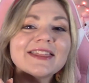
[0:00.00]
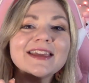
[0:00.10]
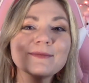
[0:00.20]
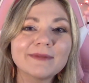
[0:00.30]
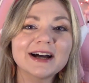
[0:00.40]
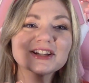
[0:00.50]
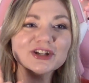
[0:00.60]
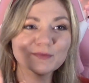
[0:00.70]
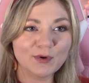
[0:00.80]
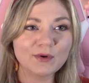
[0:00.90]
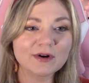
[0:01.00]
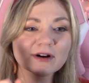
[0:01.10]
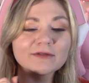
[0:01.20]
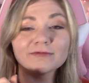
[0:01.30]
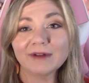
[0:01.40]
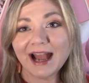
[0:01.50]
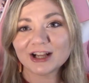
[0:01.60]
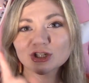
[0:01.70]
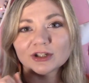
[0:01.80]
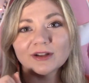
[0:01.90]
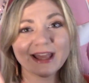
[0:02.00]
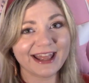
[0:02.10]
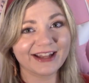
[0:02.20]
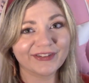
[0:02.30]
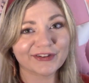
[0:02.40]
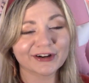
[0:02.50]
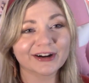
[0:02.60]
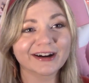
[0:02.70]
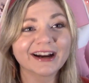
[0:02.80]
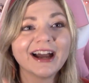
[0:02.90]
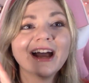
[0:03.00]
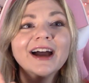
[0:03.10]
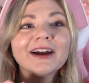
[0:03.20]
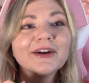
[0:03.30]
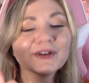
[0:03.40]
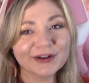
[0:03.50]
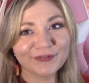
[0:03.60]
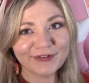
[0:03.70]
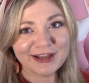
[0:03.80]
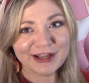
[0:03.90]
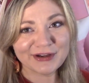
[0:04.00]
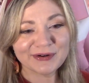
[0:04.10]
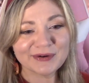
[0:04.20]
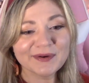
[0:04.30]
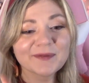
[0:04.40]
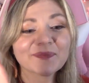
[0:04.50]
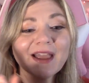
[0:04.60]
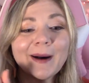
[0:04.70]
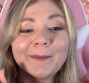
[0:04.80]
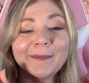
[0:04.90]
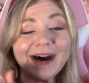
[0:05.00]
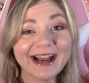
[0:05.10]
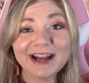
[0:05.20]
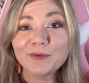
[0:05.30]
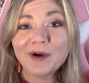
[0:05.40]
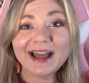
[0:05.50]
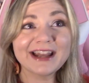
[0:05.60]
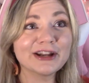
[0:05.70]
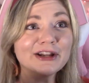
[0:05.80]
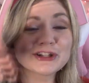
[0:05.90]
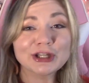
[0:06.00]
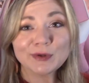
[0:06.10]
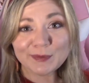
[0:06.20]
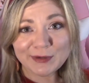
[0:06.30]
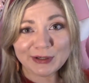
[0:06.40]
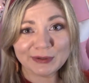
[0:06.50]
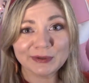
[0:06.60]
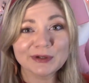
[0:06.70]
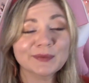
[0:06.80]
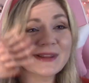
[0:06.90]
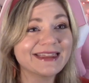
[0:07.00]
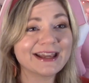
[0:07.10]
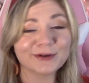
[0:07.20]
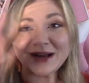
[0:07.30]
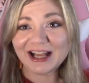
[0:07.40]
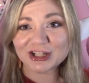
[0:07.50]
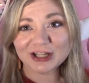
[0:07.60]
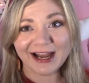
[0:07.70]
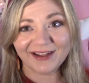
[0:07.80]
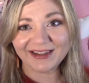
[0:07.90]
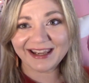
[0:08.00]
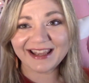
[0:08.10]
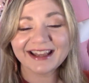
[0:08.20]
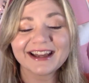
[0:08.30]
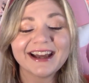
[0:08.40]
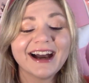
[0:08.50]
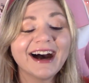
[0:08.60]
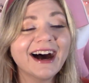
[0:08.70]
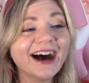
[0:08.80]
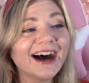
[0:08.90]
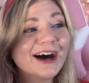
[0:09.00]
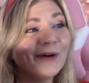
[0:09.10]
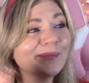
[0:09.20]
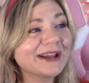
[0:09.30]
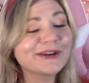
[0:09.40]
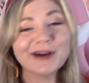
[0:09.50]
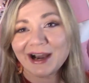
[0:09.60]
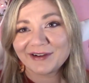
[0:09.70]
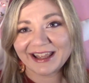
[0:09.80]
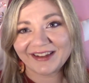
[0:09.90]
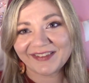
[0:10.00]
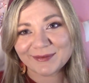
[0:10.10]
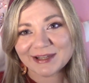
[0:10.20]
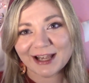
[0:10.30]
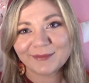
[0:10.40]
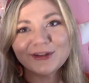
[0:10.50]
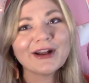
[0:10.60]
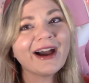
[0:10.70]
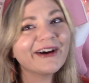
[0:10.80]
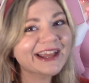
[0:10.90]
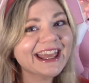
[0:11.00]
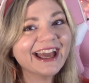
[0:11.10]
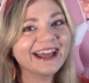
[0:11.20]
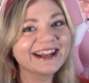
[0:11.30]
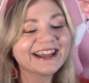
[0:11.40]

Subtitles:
the much more rational answer. Good for you. Mine went to the moon with the irrationality. But you know how I get sometimes. You know how I get.